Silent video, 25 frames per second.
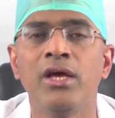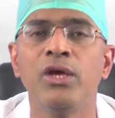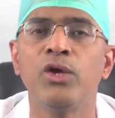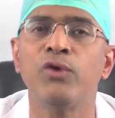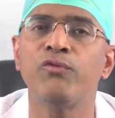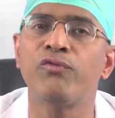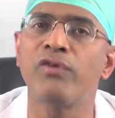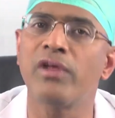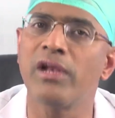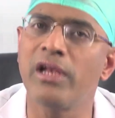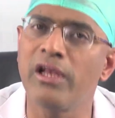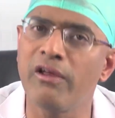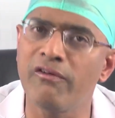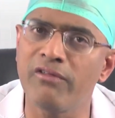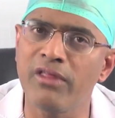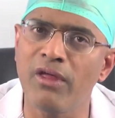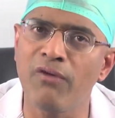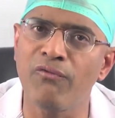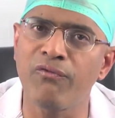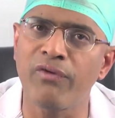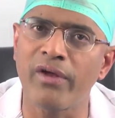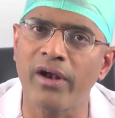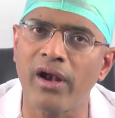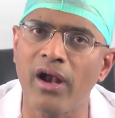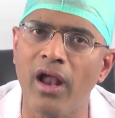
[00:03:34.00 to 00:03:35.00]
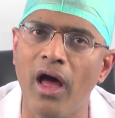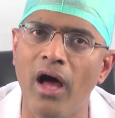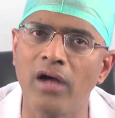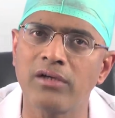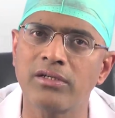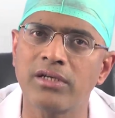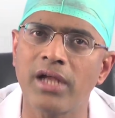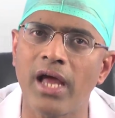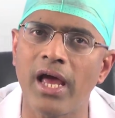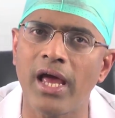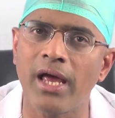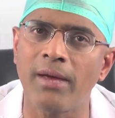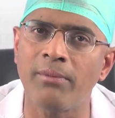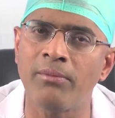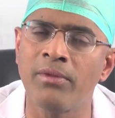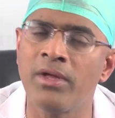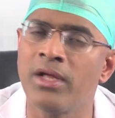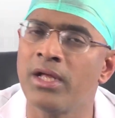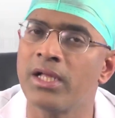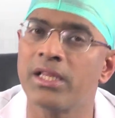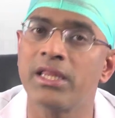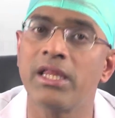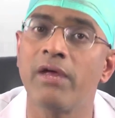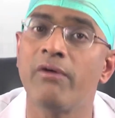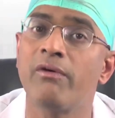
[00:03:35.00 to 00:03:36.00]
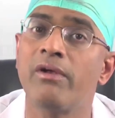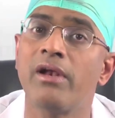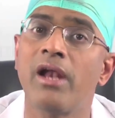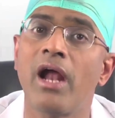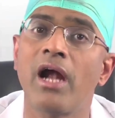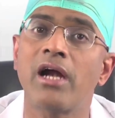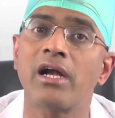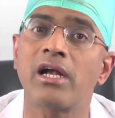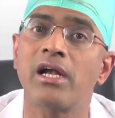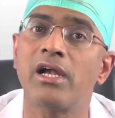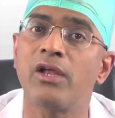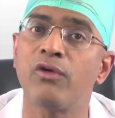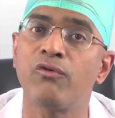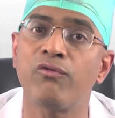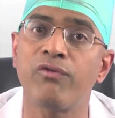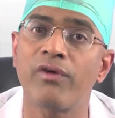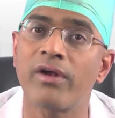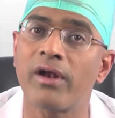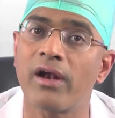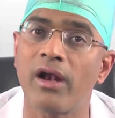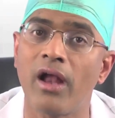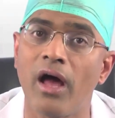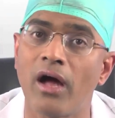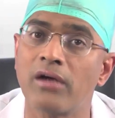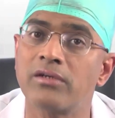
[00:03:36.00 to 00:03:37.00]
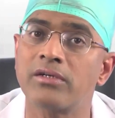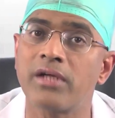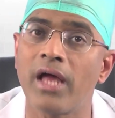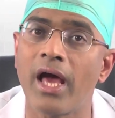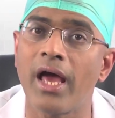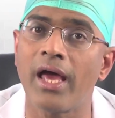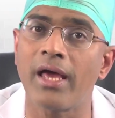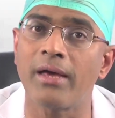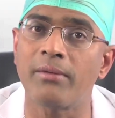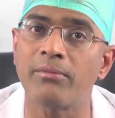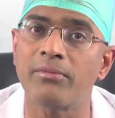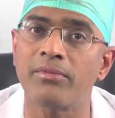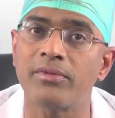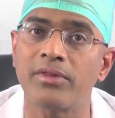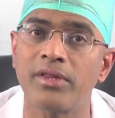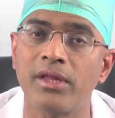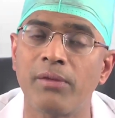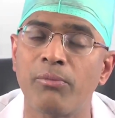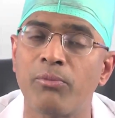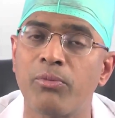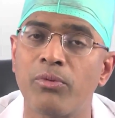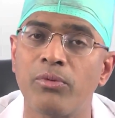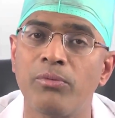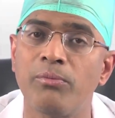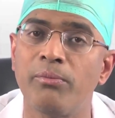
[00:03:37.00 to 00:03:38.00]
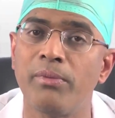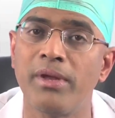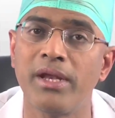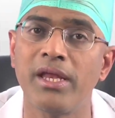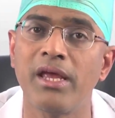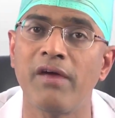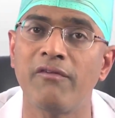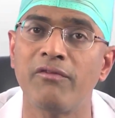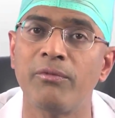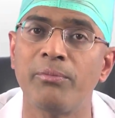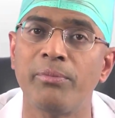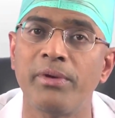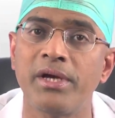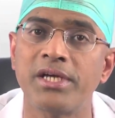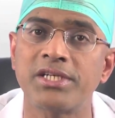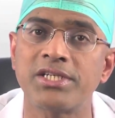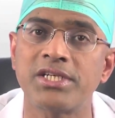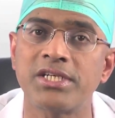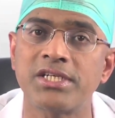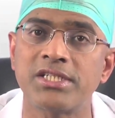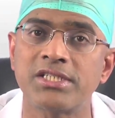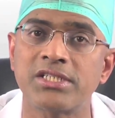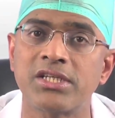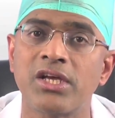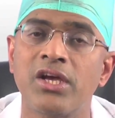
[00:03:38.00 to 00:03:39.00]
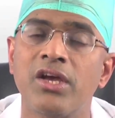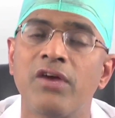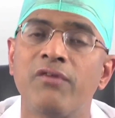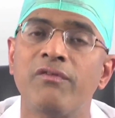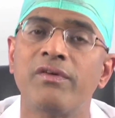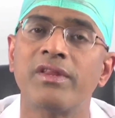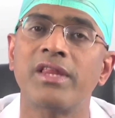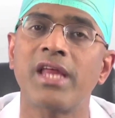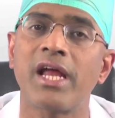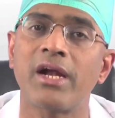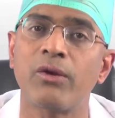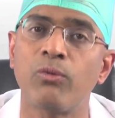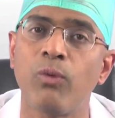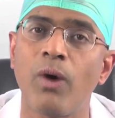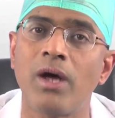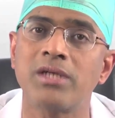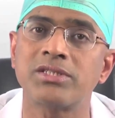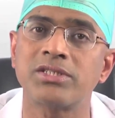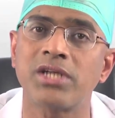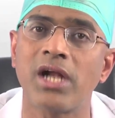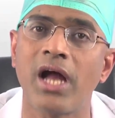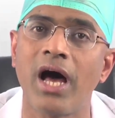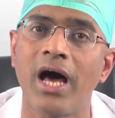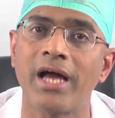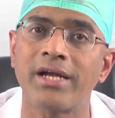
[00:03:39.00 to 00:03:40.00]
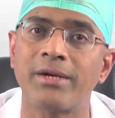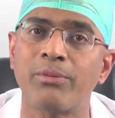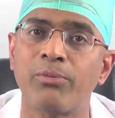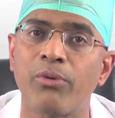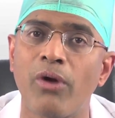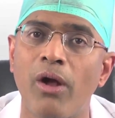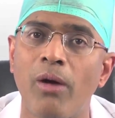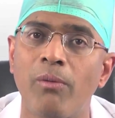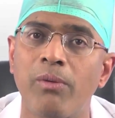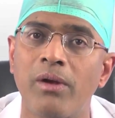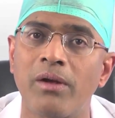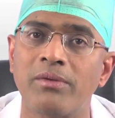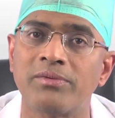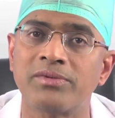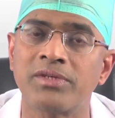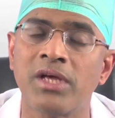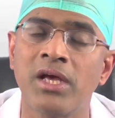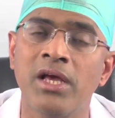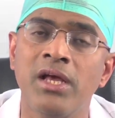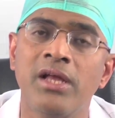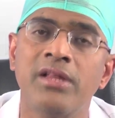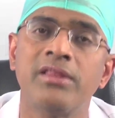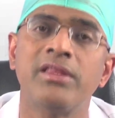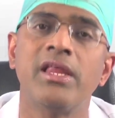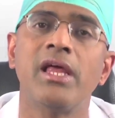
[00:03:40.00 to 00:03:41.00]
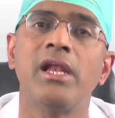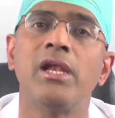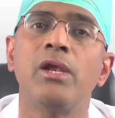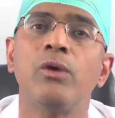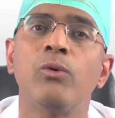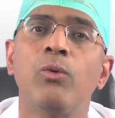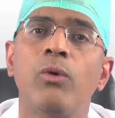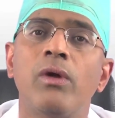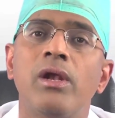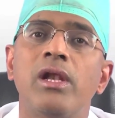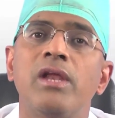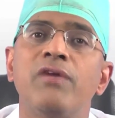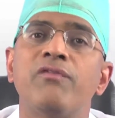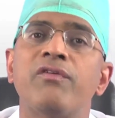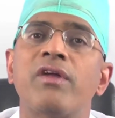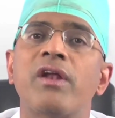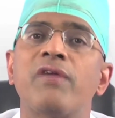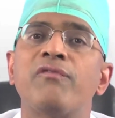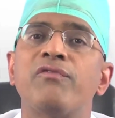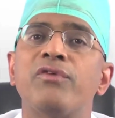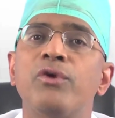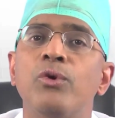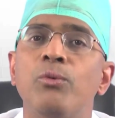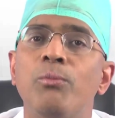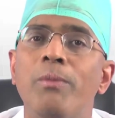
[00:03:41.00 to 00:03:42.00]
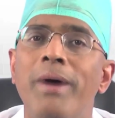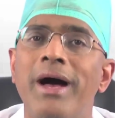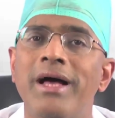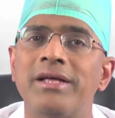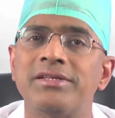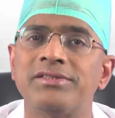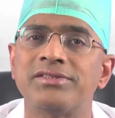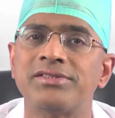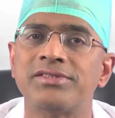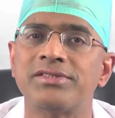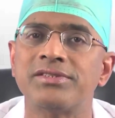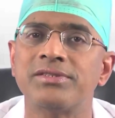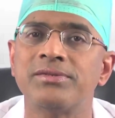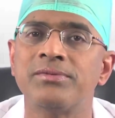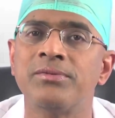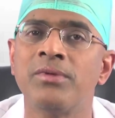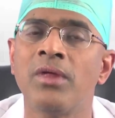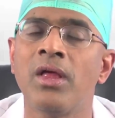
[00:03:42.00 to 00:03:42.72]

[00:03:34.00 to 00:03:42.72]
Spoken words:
If we leave them for a long time, they will not live for a long time. Many of the patients with advanced heart problems, they live only for a few months.